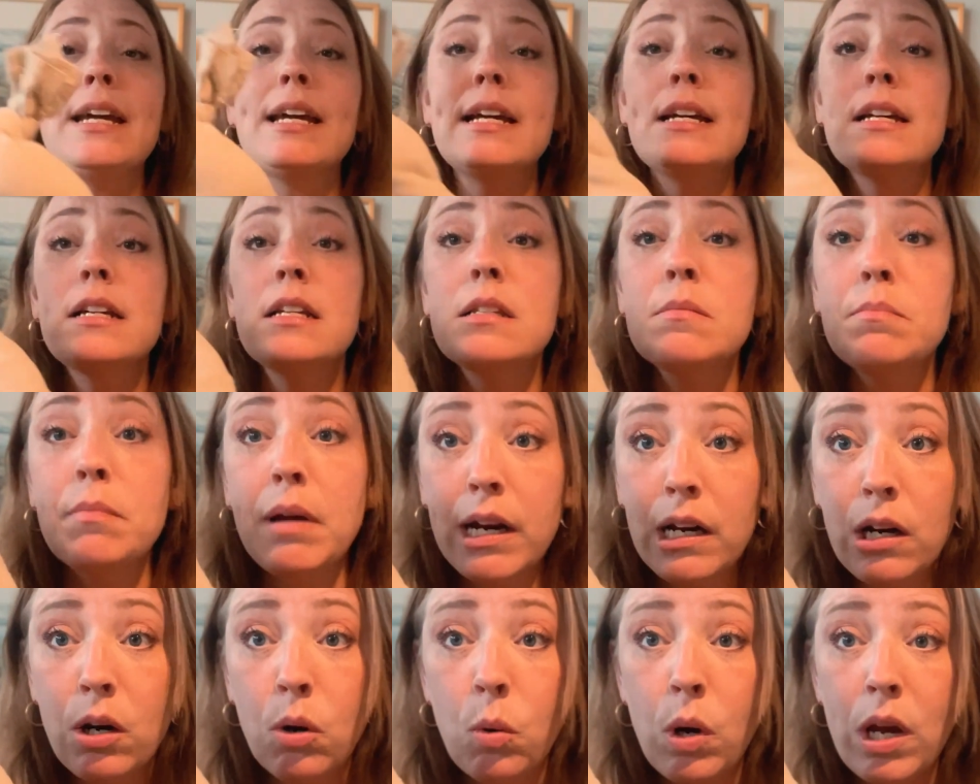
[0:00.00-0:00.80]
It is
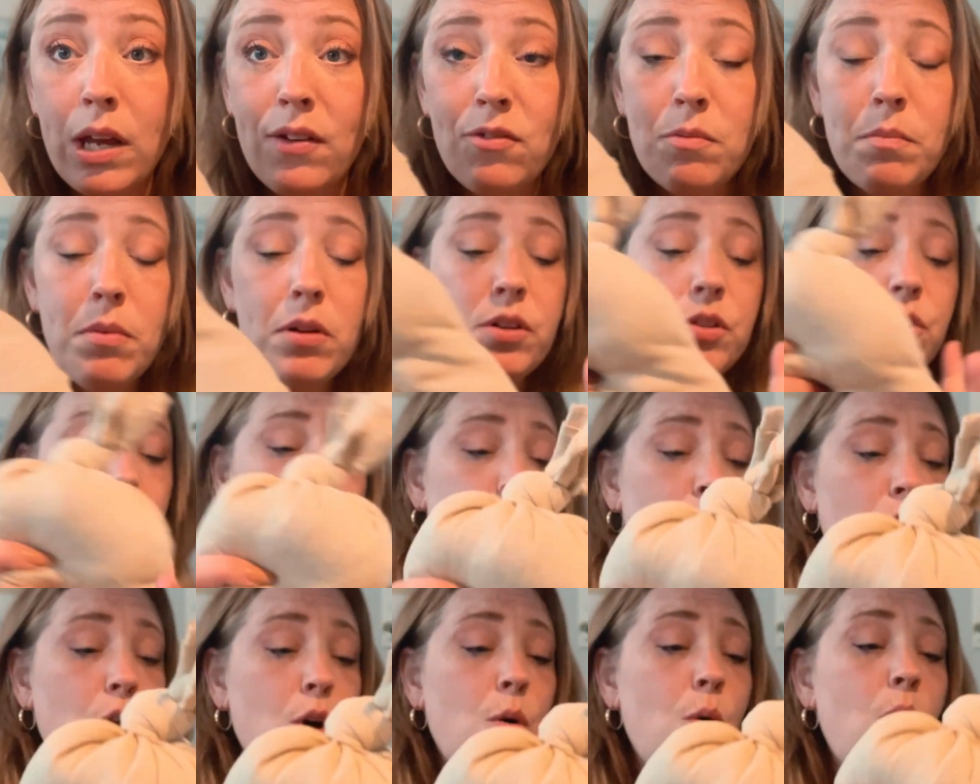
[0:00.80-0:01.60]
microwavable,
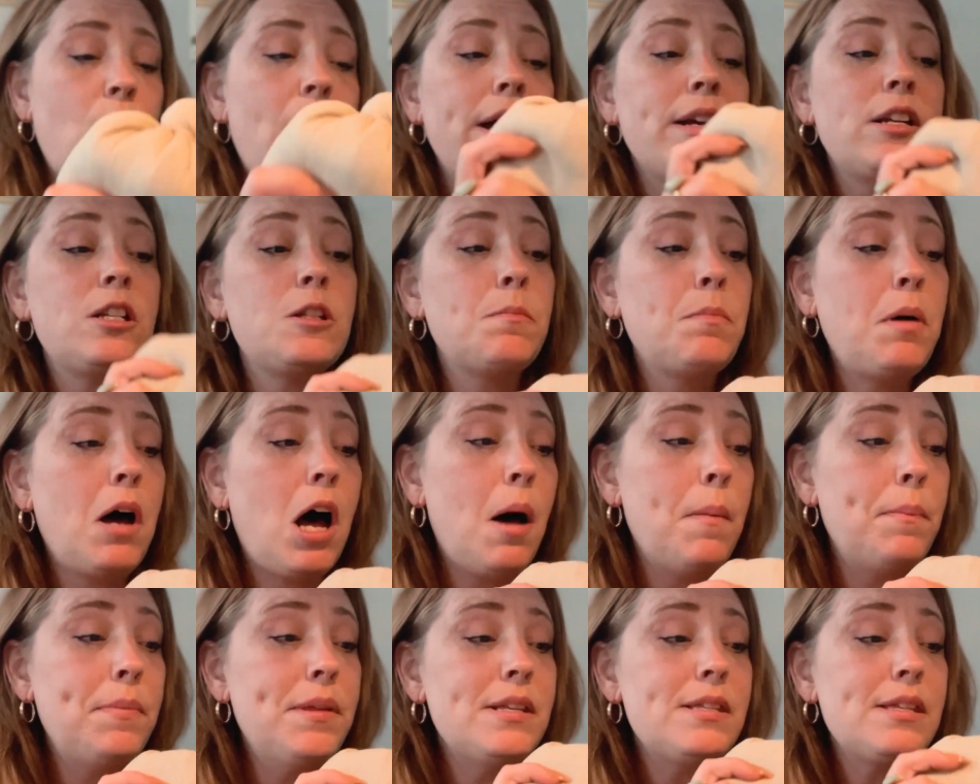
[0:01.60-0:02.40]
so just
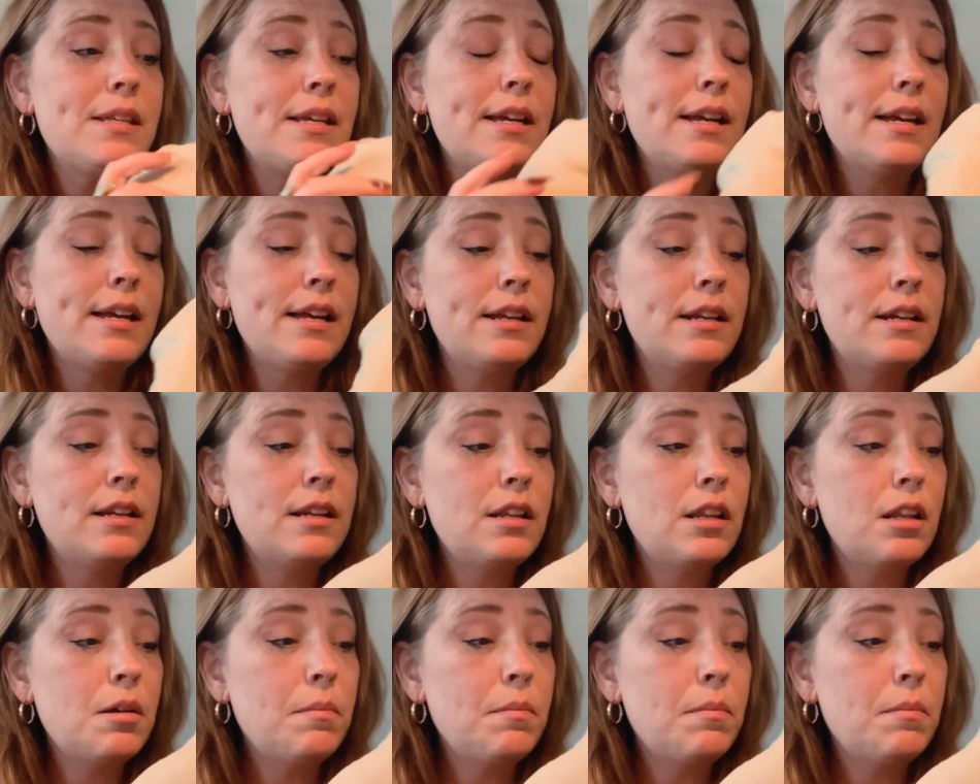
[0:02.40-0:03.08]
pop this in the